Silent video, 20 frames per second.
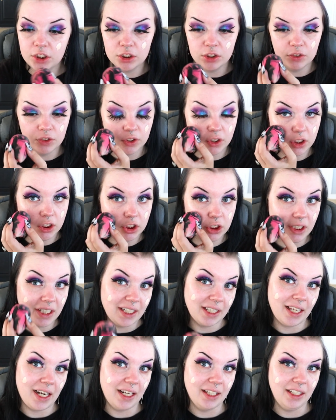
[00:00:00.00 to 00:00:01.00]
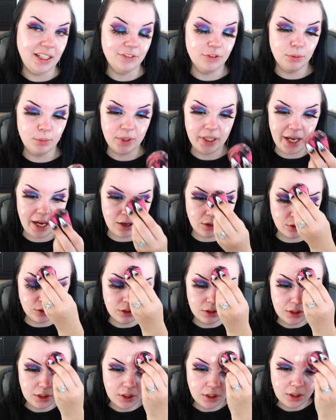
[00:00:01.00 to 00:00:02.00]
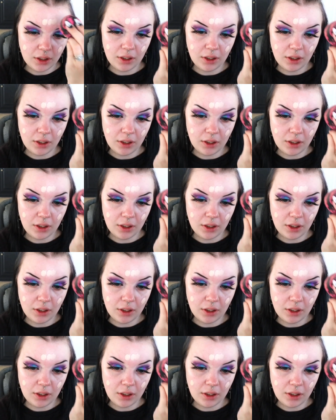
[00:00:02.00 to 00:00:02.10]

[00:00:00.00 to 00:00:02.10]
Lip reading: It's really just gonna kind of even me out.